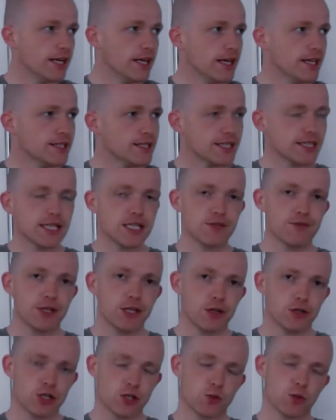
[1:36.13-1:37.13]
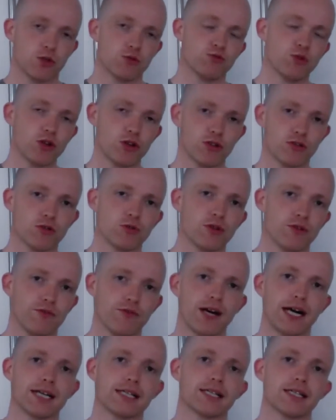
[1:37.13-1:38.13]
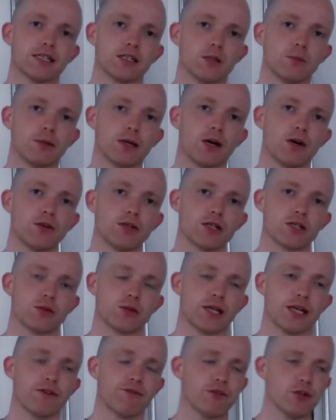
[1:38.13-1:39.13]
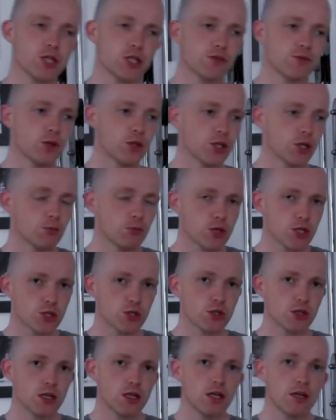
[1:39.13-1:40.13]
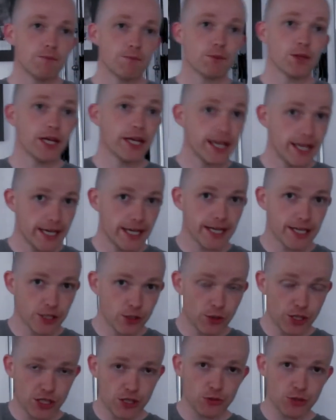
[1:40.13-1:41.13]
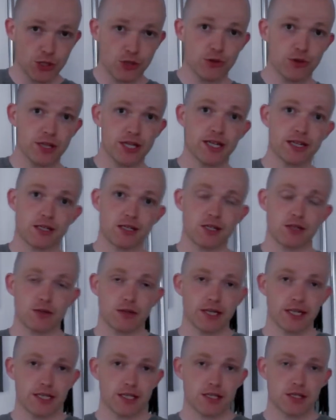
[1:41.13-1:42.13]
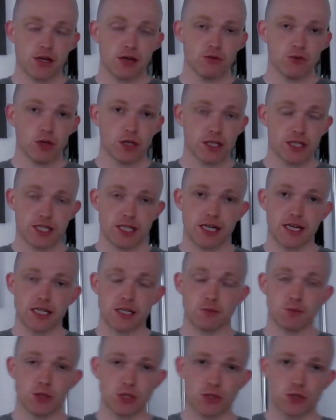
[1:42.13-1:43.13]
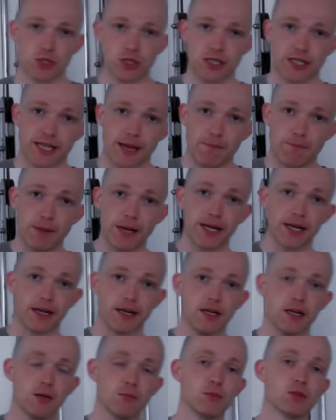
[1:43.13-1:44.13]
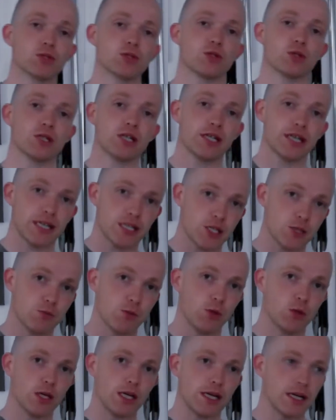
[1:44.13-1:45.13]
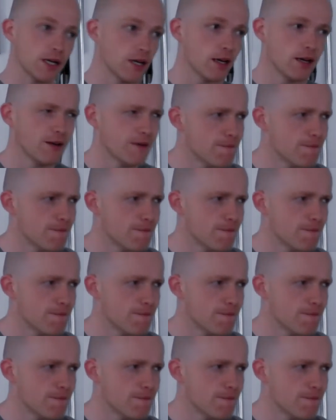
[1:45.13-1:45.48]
in today's video, I just want to run through the facts a little bit on this. Okay, first of all, your muscle, it can only do two things. Okay, it's not rocket science. Muscles can get bigger, muscles can get smaller.